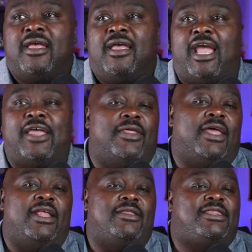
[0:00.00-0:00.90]
And
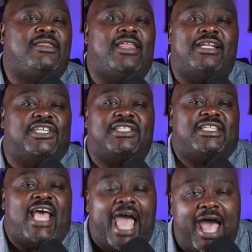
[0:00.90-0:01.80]
then they just
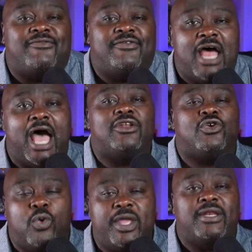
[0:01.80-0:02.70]
have not
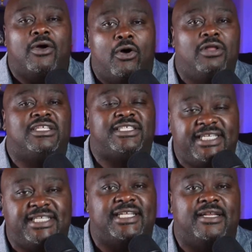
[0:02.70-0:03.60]
quit on the
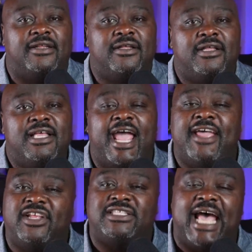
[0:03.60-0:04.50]
season. And
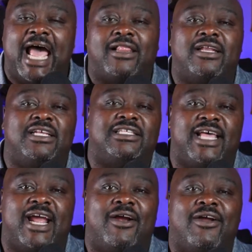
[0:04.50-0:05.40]
the talent is
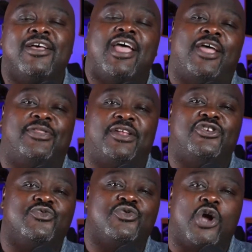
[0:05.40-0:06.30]
there. And then
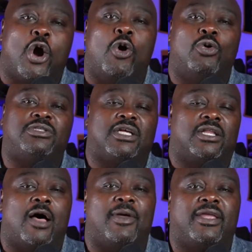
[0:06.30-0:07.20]
you go to
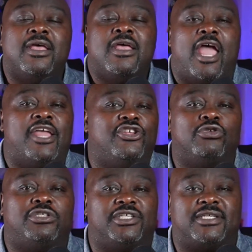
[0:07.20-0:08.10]
Lubbock and you
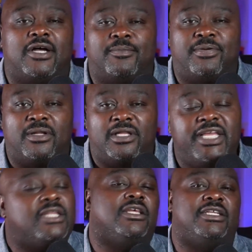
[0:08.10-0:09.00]
just
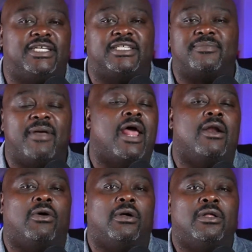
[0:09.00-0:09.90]
completely dismantle